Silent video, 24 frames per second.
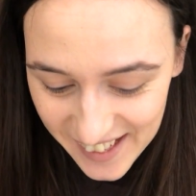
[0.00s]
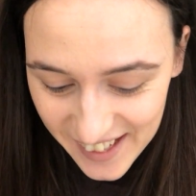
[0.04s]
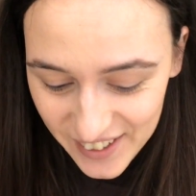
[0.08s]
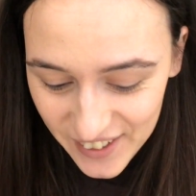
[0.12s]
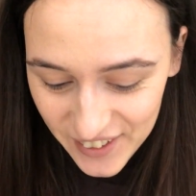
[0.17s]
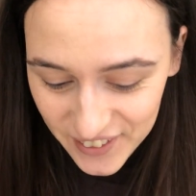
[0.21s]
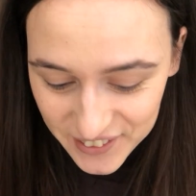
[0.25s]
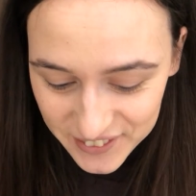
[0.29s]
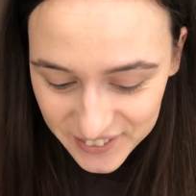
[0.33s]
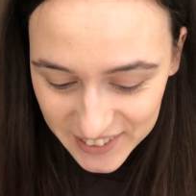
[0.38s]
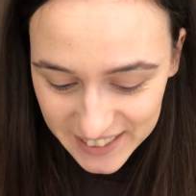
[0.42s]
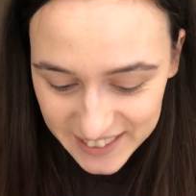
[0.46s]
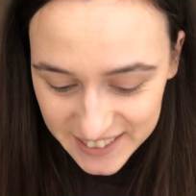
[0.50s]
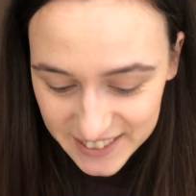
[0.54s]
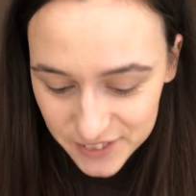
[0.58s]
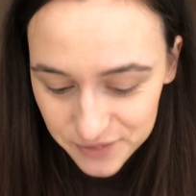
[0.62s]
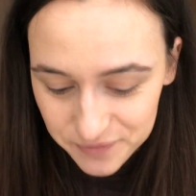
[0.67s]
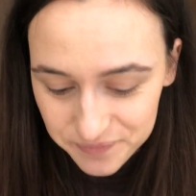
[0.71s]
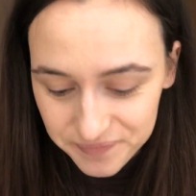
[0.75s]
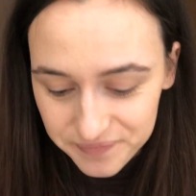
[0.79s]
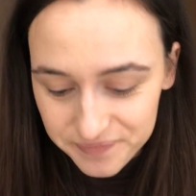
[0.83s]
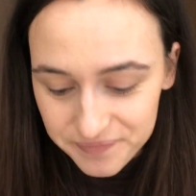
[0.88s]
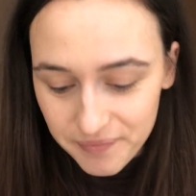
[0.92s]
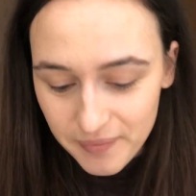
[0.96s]
All right.
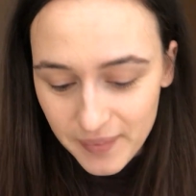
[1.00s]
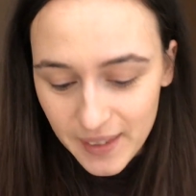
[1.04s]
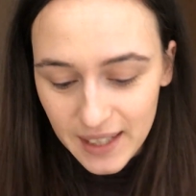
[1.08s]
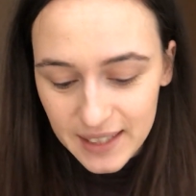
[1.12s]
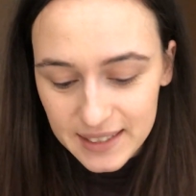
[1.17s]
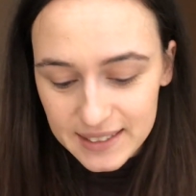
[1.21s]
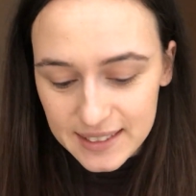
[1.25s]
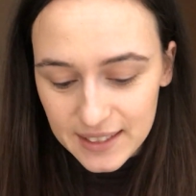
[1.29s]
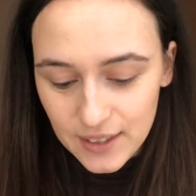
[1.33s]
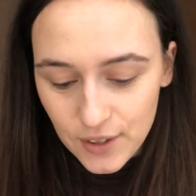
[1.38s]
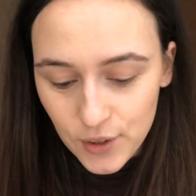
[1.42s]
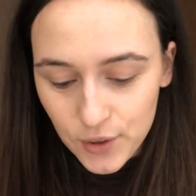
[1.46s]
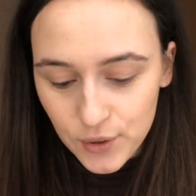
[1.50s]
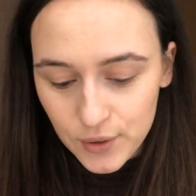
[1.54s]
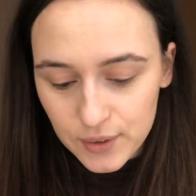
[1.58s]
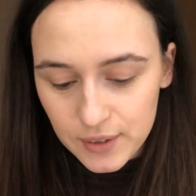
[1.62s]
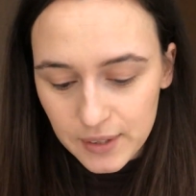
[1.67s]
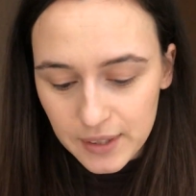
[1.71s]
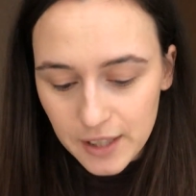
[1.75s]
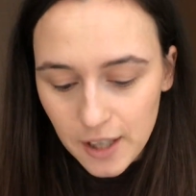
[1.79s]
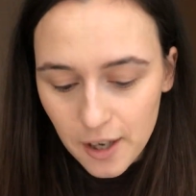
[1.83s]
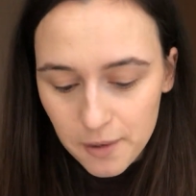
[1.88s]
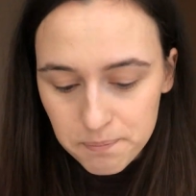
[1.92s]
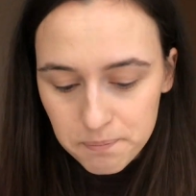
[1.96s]
So
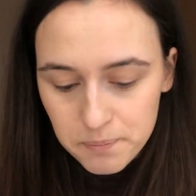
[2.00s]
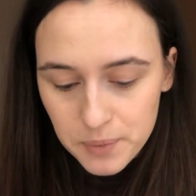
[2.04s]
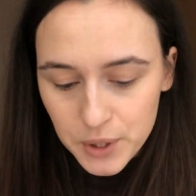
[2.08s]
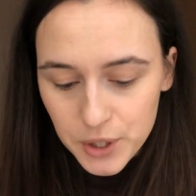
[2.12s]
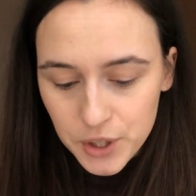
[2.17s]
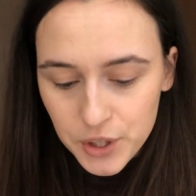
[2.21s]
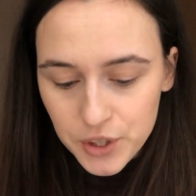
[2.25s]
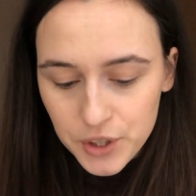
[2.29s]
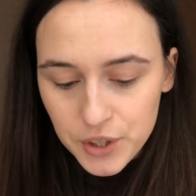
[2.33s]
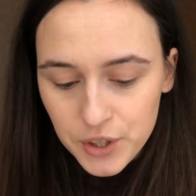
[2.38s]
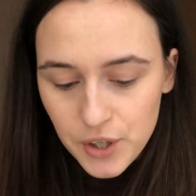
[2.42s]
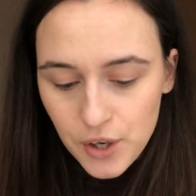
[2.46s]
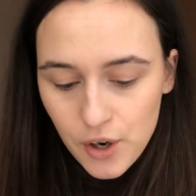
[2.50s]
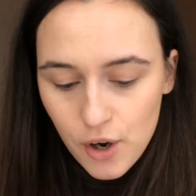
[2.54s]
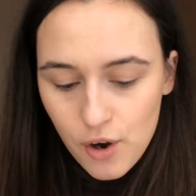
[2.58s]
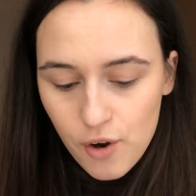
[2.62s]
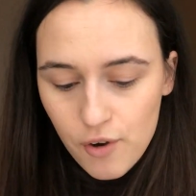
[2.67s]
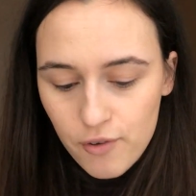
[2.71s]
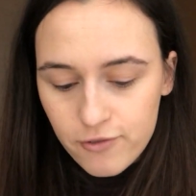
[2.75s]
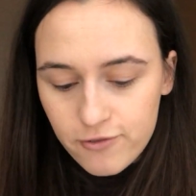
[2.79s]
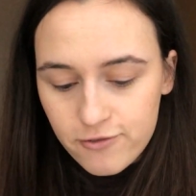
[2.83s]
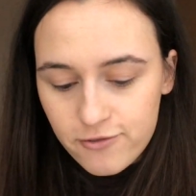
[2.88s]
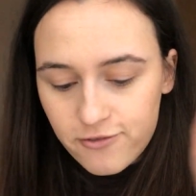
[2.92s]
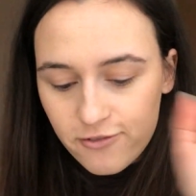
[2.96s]
number
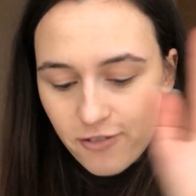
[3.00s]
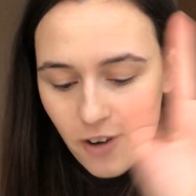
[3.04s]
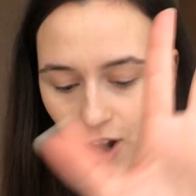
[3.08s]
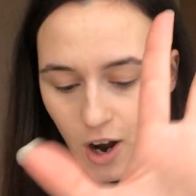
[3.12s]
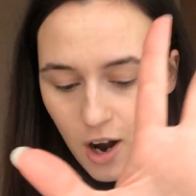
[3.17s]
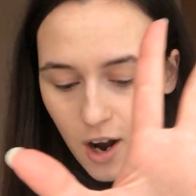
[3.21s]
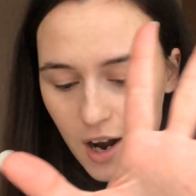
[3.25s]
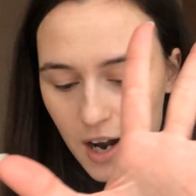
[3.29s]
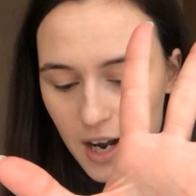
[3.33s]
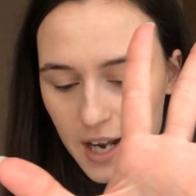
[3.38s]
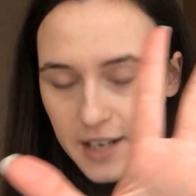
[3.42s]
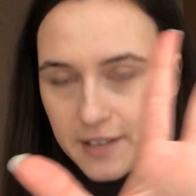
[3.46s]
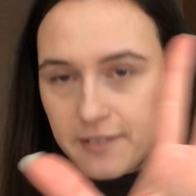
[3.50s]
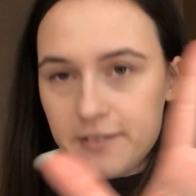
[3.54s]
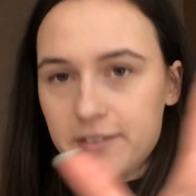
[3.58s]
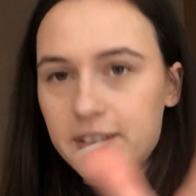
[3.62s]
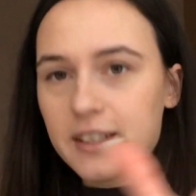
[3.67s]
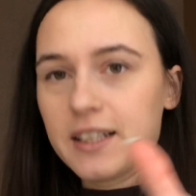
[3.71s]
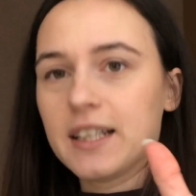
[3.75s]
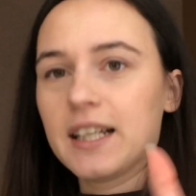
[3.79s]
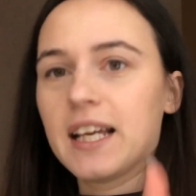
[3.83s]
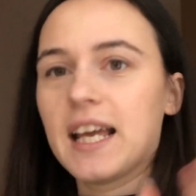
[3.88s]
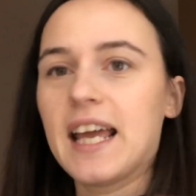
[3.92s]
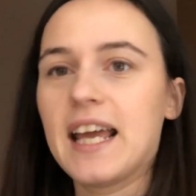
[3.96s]
5
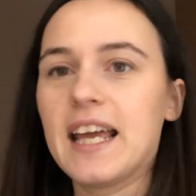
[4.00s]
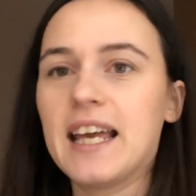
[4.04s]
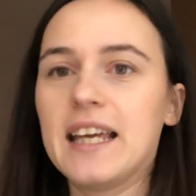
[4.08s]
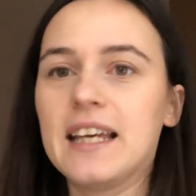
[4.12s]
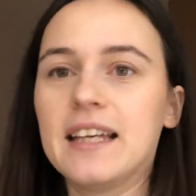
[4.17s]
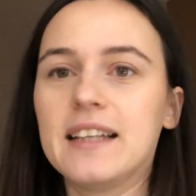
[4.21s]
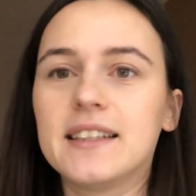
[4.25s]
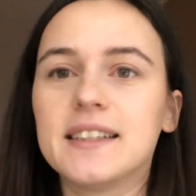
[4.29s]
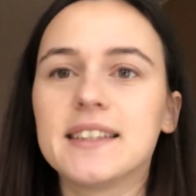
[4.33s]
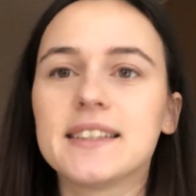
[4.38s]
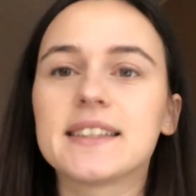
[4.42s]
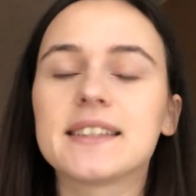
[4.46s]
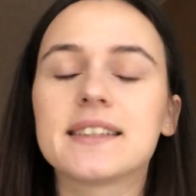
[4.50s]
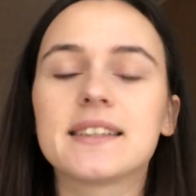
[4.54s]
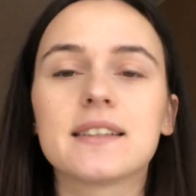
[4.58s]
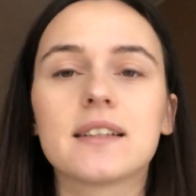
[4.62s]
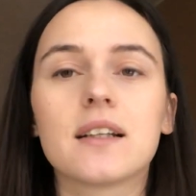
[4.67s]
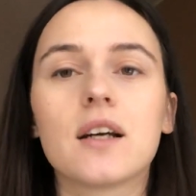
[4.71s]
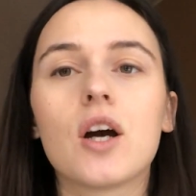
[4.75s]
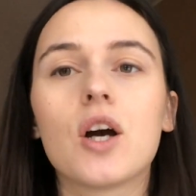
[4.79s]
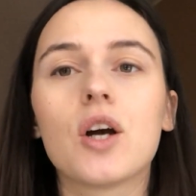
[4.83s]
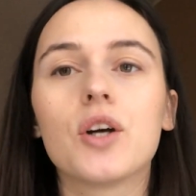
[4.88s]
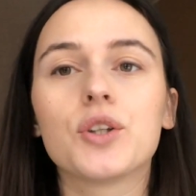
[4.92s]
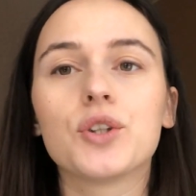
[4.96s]
is
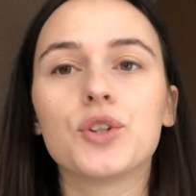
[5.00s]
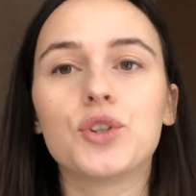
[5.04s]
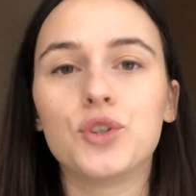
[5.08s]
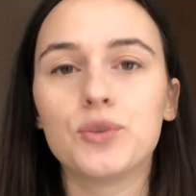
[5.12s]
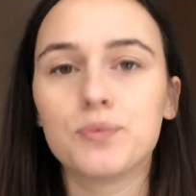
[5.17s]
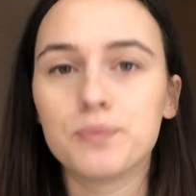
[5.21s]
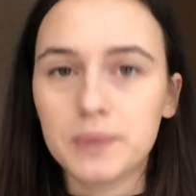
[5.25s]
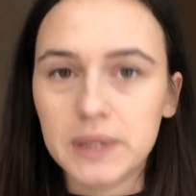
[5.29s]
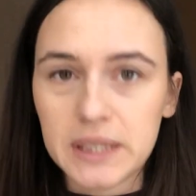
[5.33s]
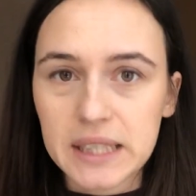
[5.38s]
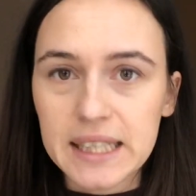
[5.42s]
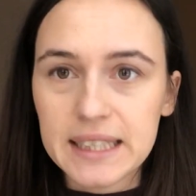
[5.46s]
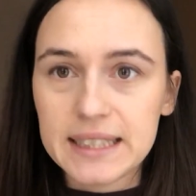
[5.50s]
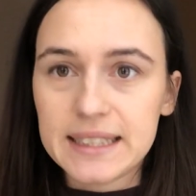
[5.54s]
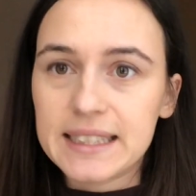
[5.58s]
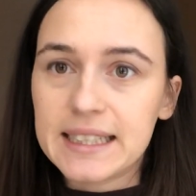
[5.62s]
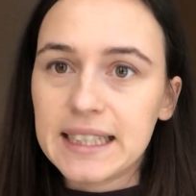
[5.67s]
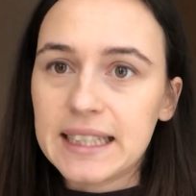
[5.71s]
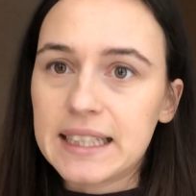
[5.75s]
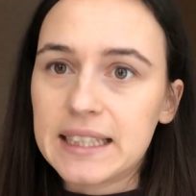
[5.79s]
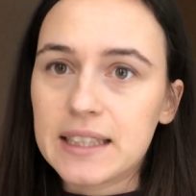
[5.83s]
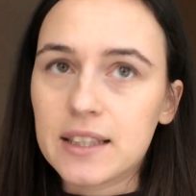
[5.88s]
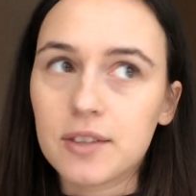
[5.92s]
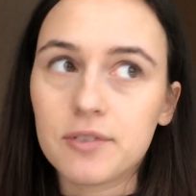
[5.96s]

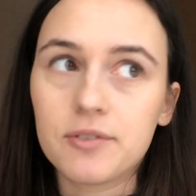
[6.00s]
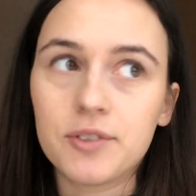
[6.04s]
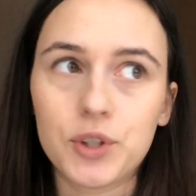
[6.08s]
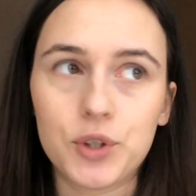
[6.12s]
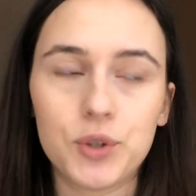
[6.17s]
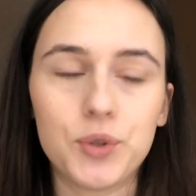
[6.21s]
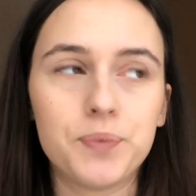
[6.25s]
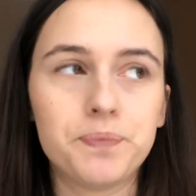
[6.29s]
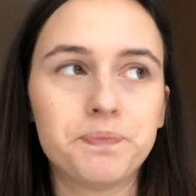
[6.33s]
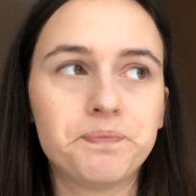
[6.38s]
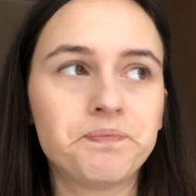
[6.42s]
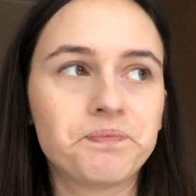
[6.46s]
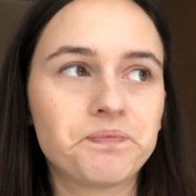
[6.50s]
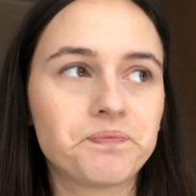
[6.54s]
humidity in the room.